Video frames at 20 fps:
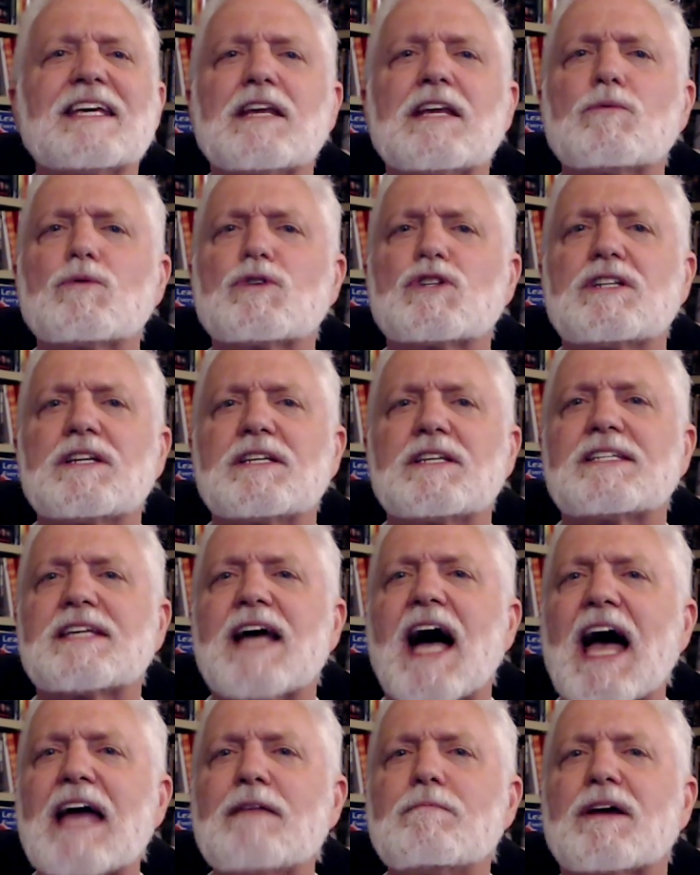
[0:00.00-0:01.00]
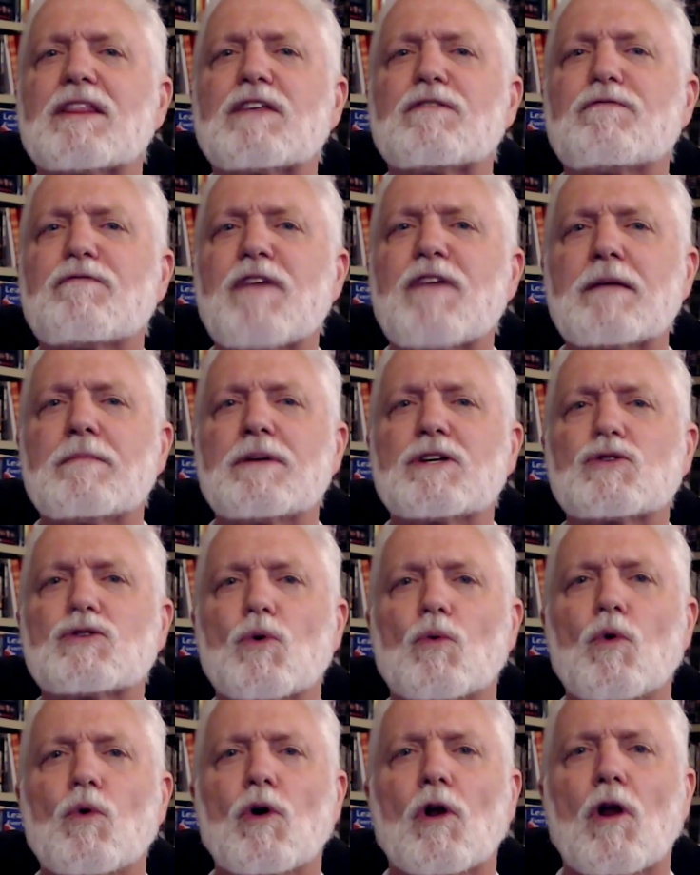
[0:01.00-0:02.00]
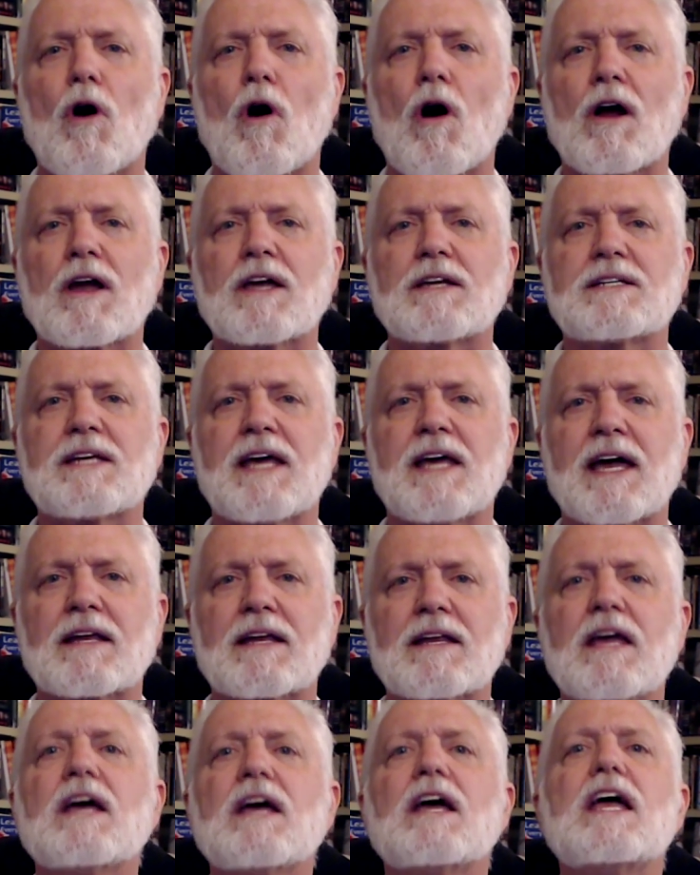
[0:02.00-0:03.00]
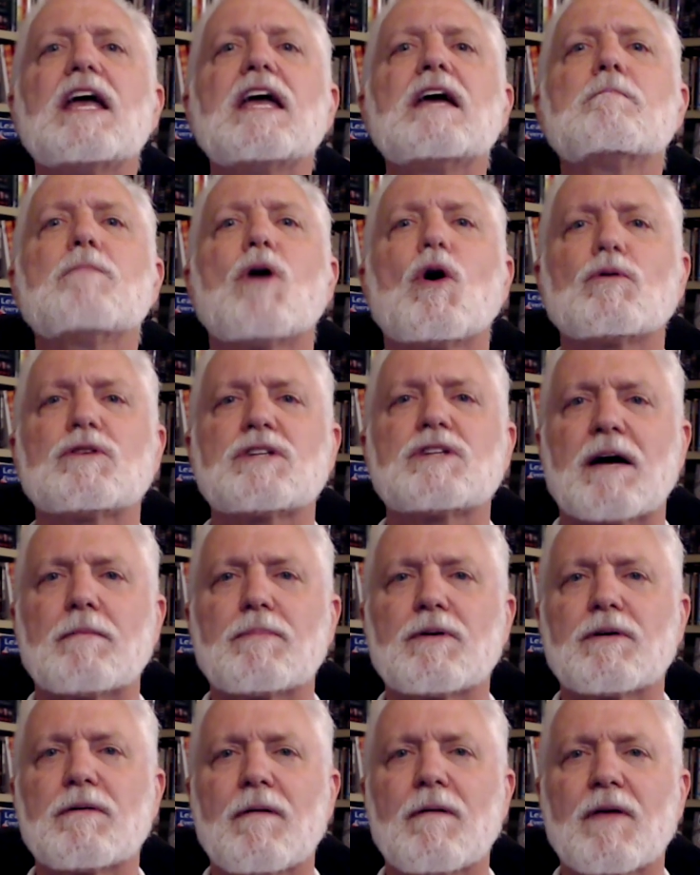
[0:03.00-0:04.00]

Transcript: and it was designed by the famous royal architect Imhotep.